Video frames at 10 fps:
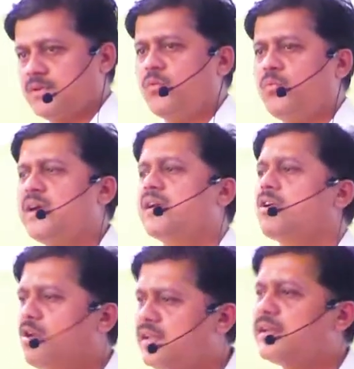We are
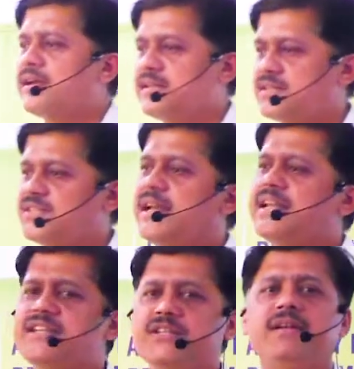calling as
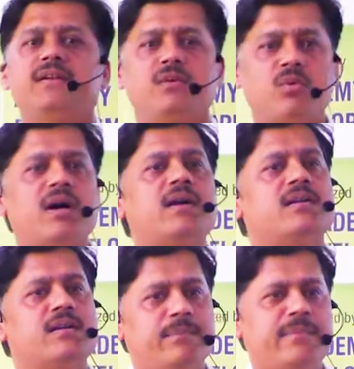challenge and reward
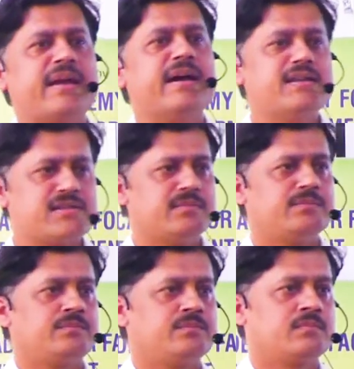
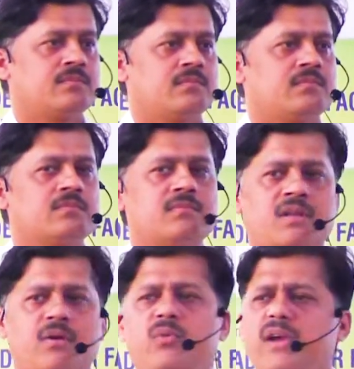mechanism.
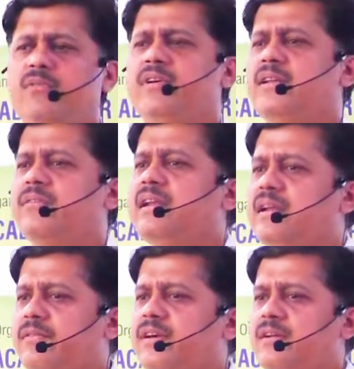We are very
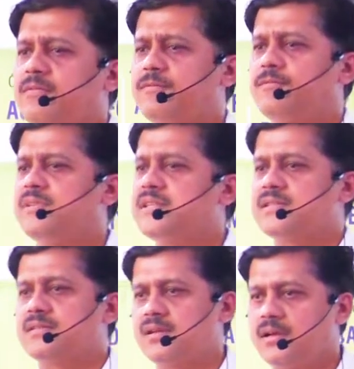well aware of
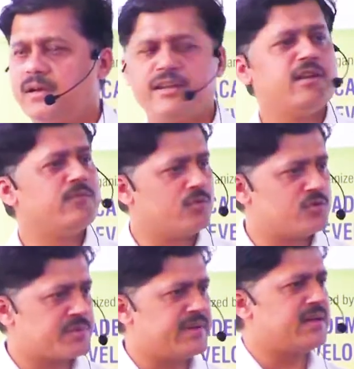this
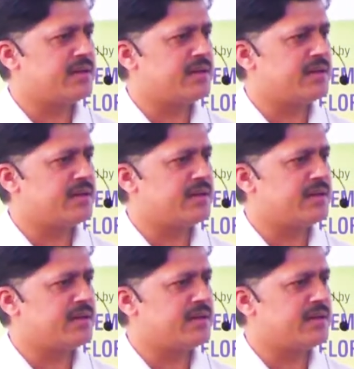reinforcement